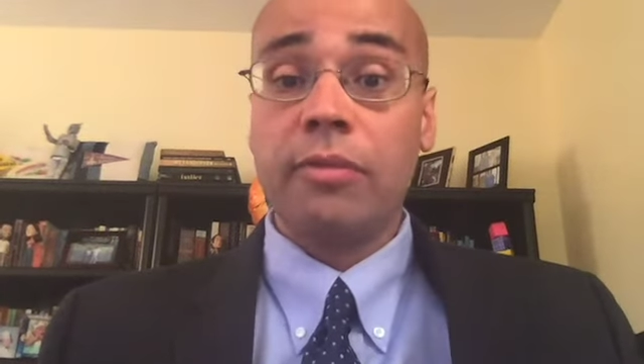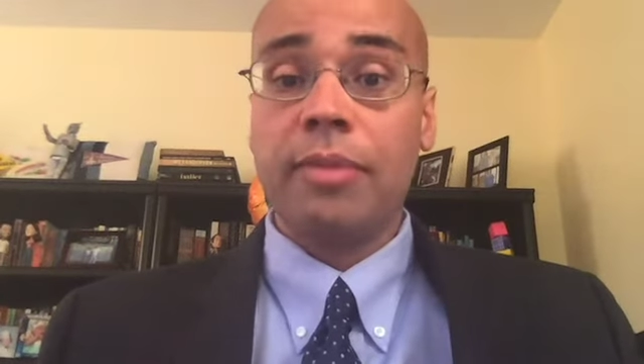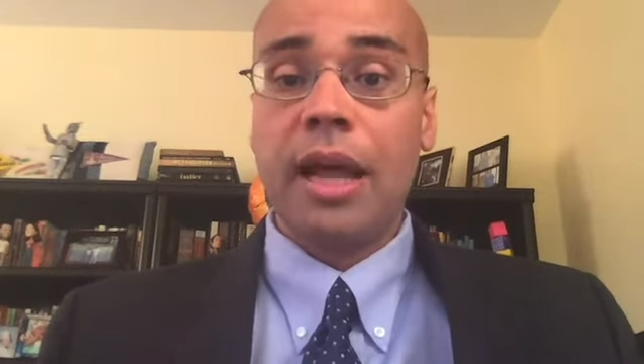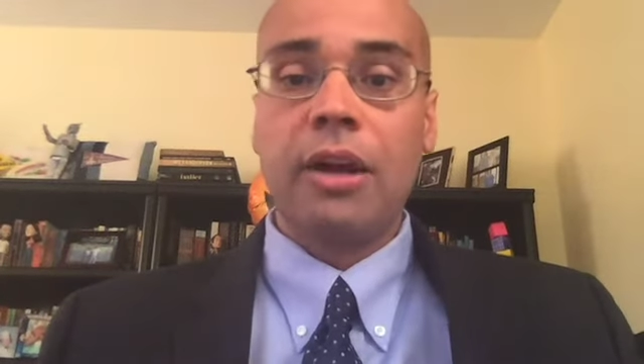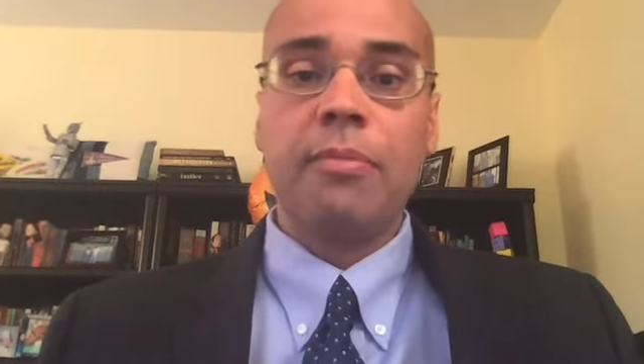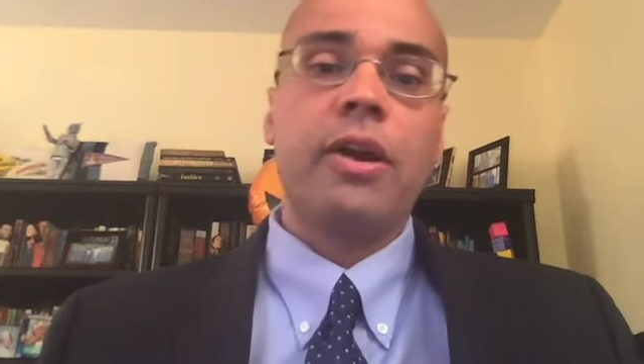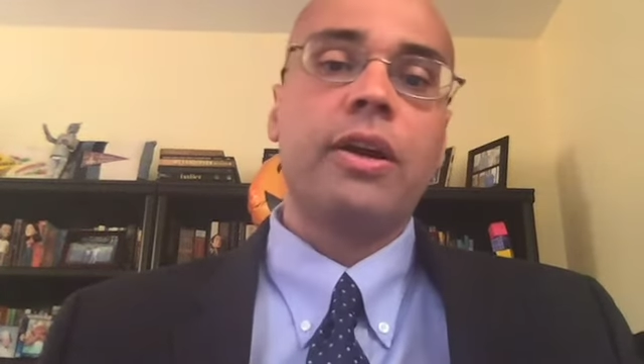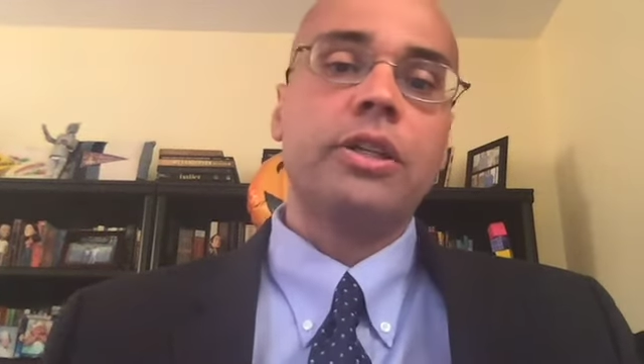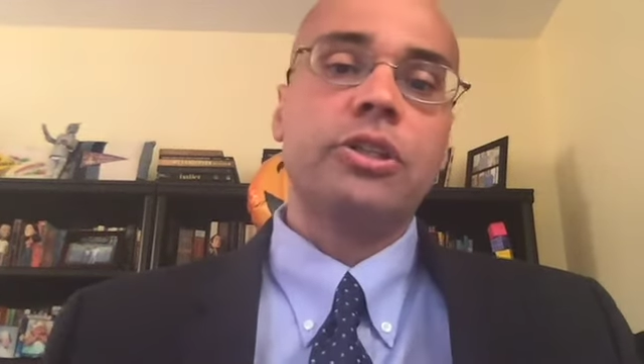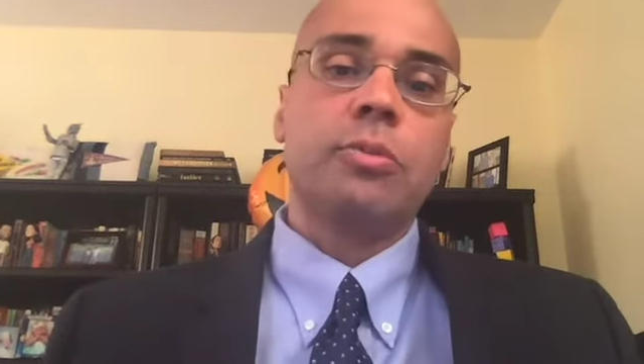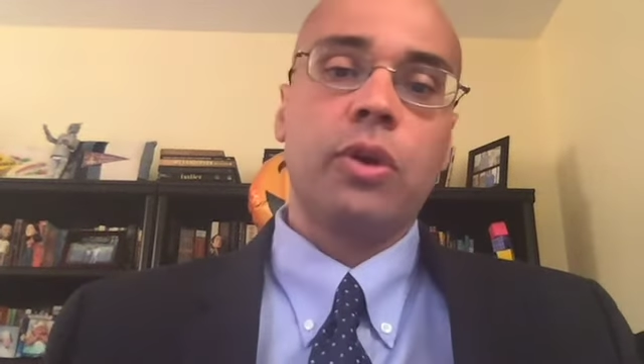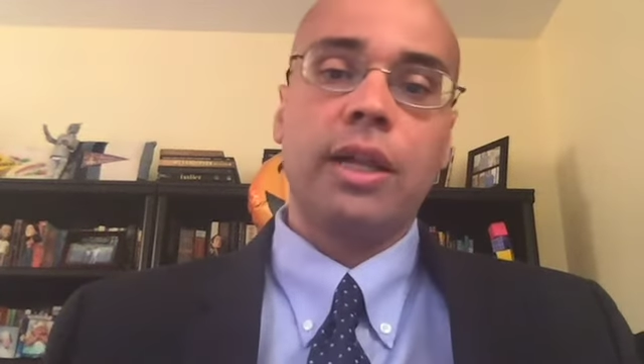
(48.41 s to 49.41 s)
Black Americans
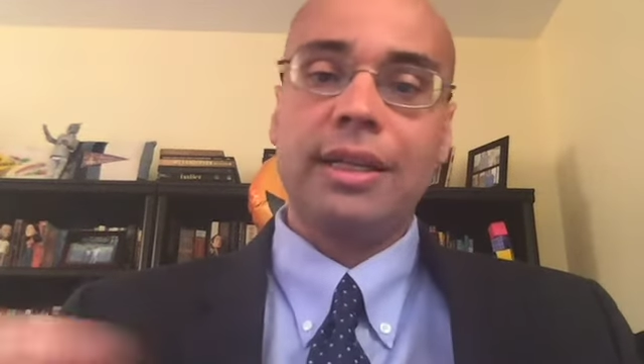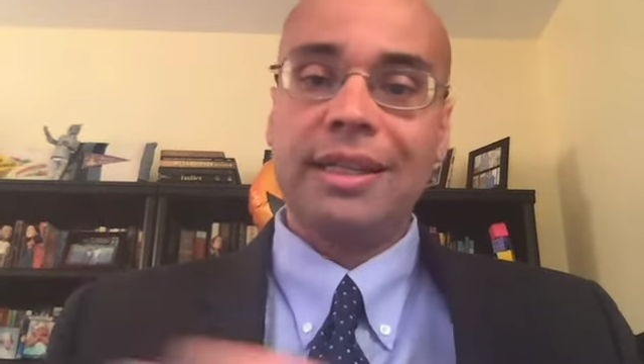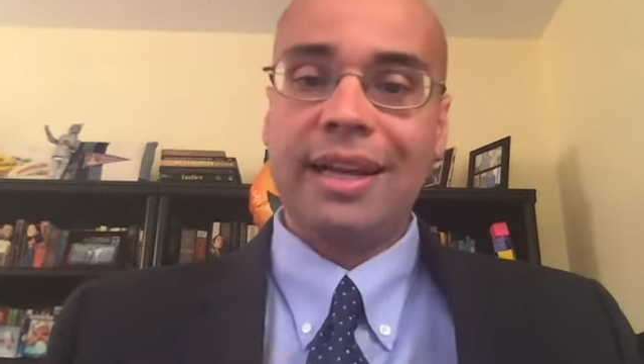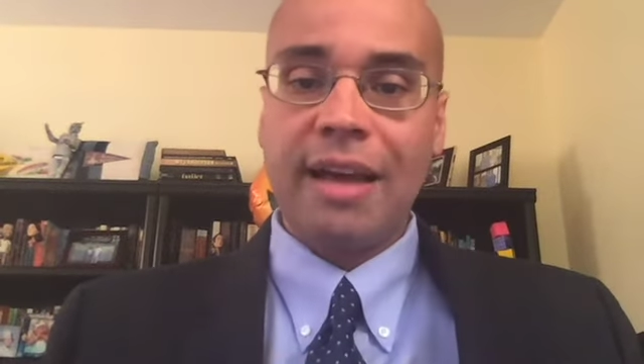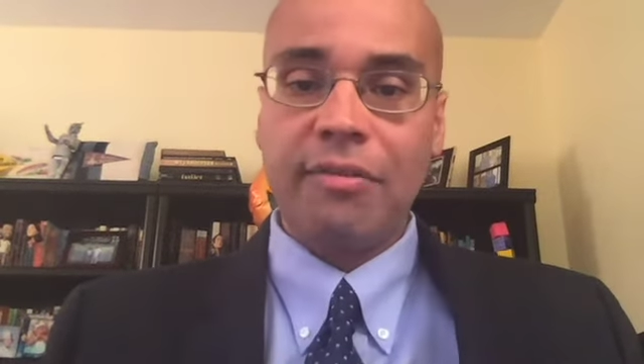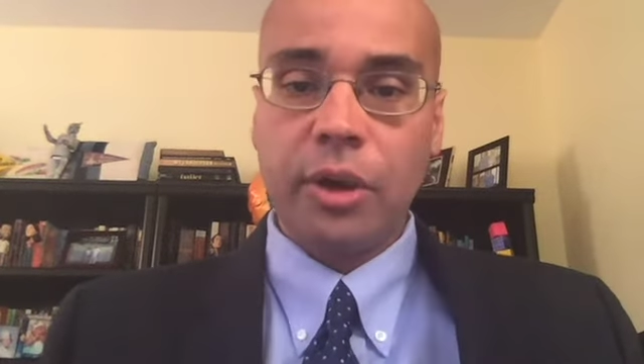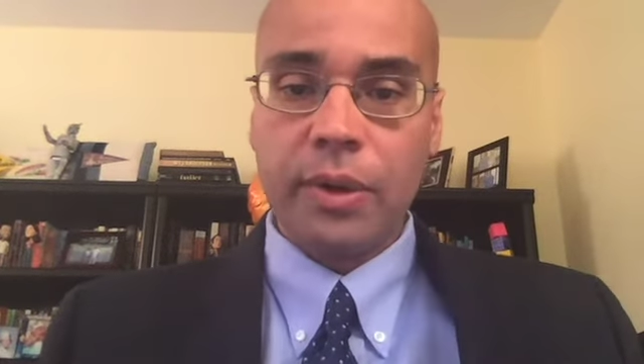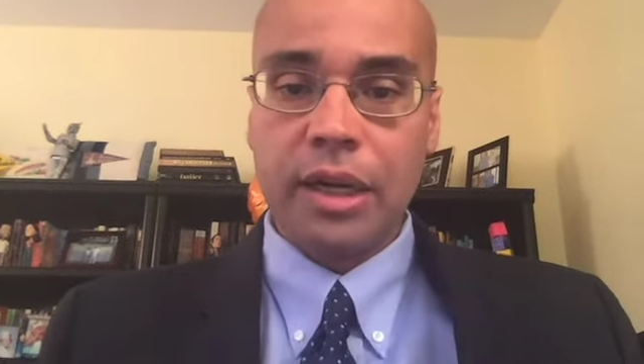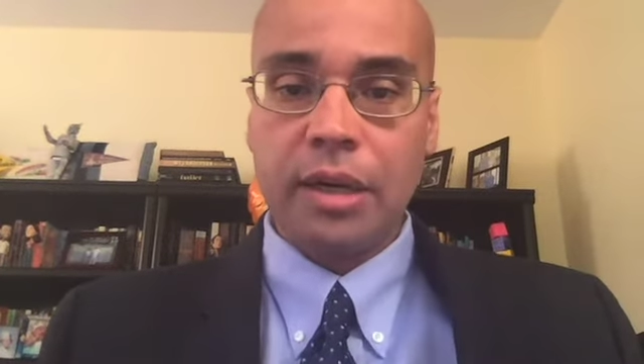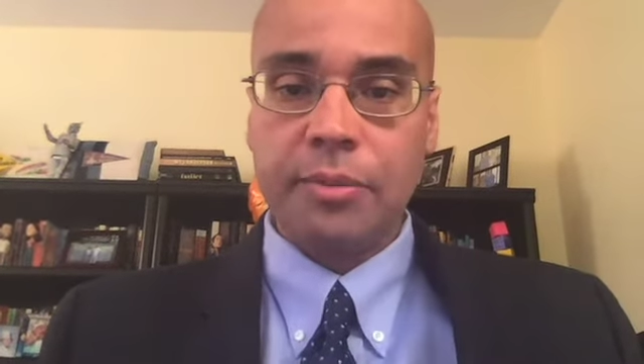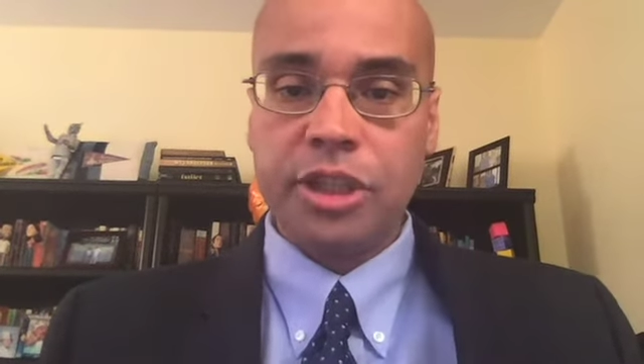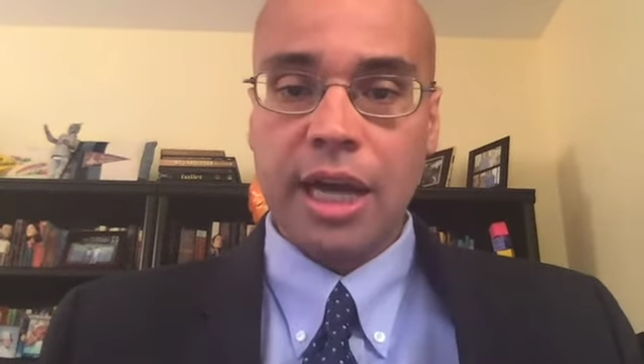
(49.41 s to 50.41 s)
are more likely to have
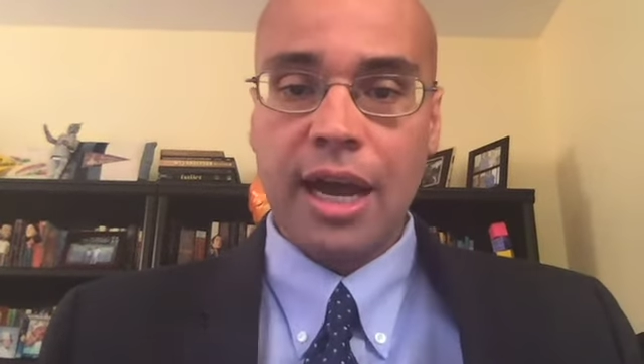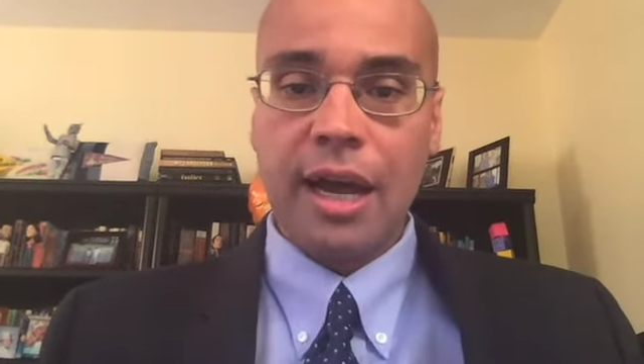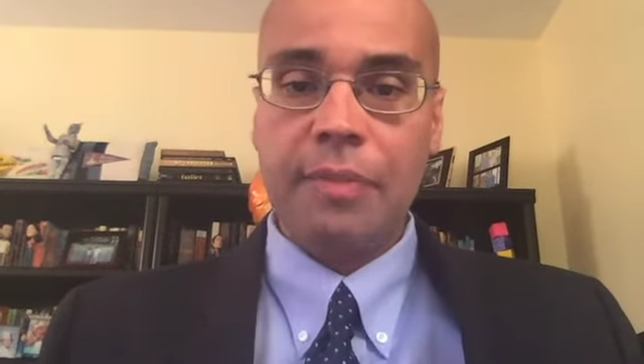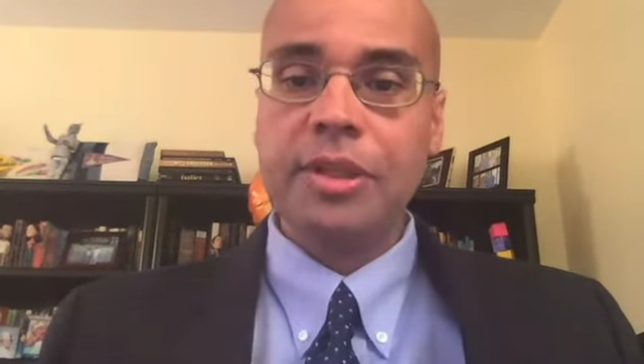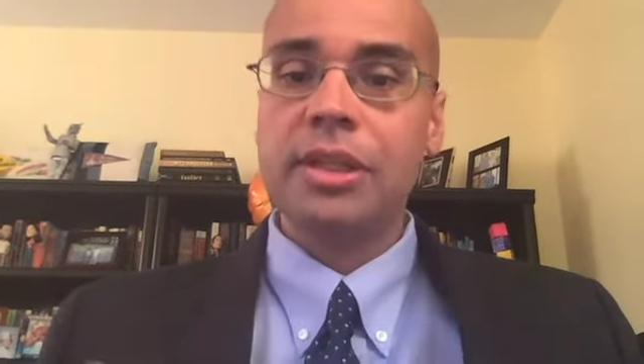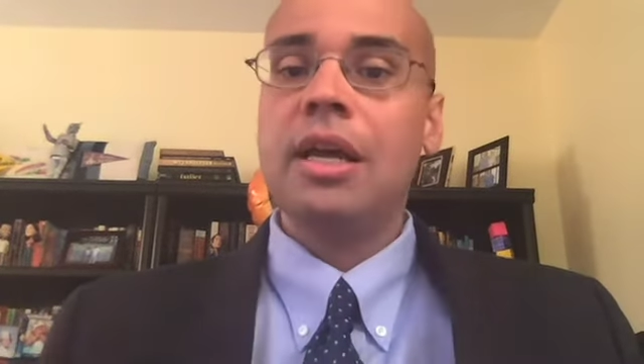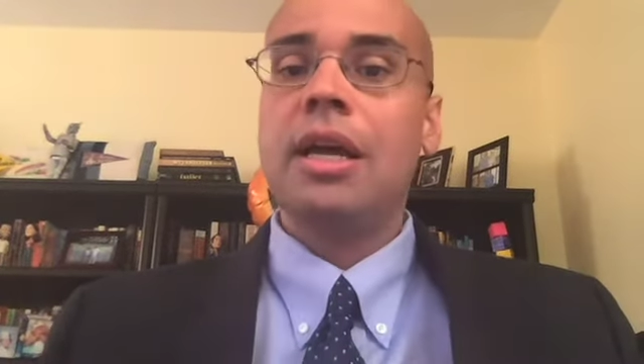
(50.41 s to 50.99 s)
low-income jobs,